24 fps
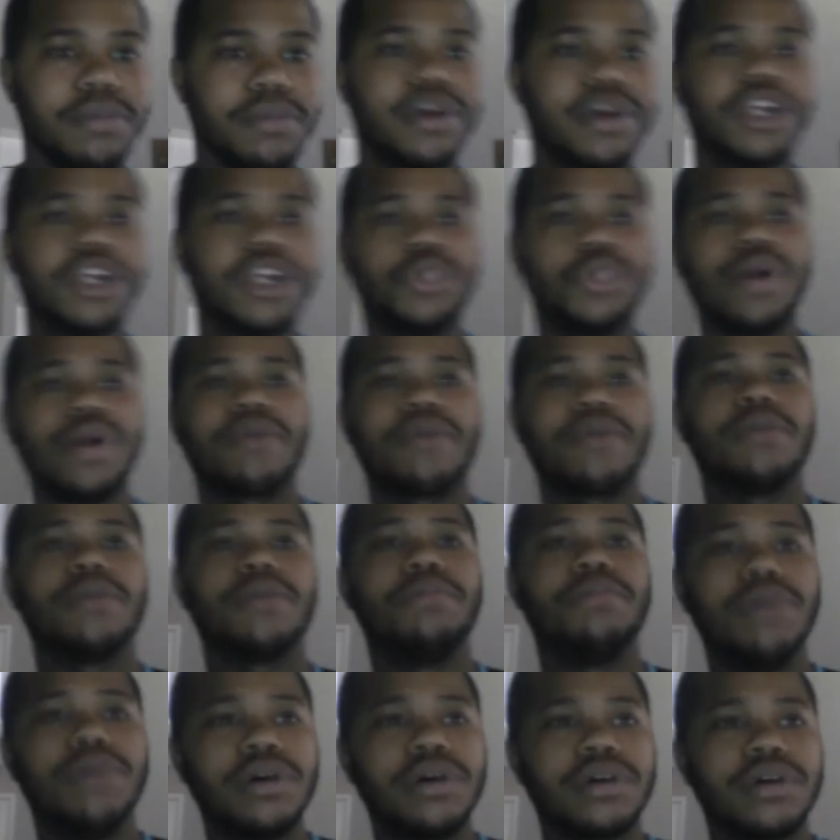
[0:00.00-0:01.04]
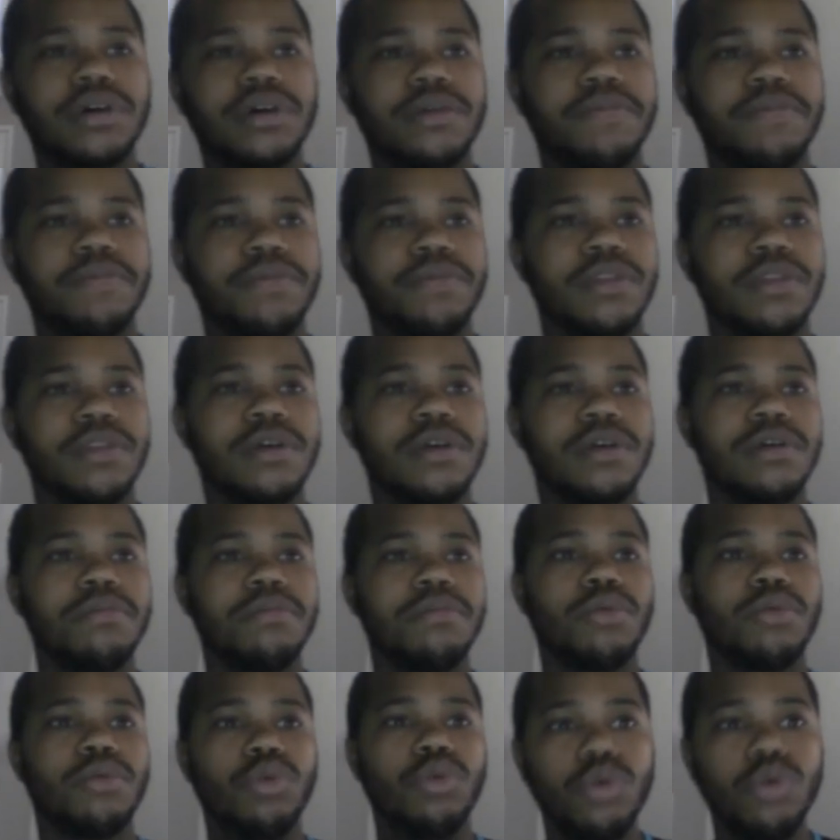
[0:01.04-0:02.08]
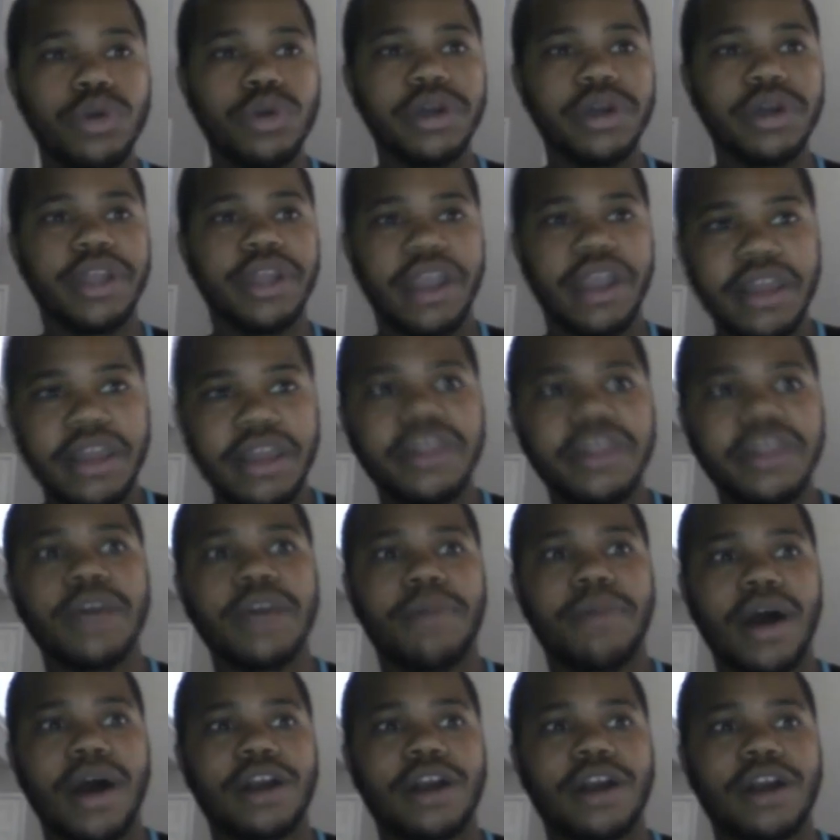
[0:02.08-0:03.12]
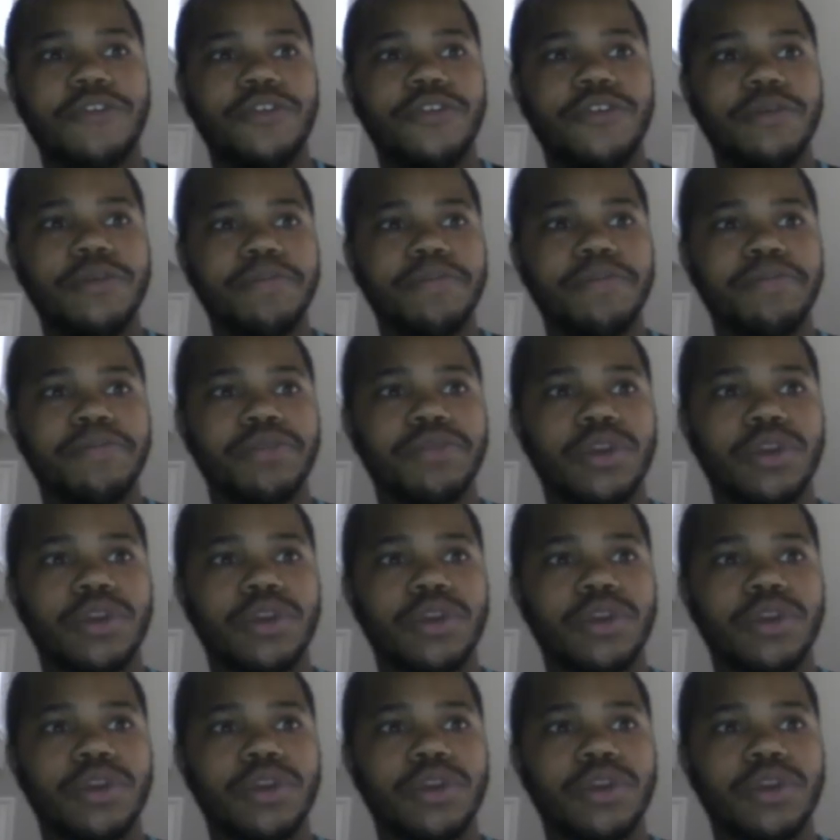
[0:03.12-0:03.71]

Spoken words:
because you have the book Baruch in the Apocrypha,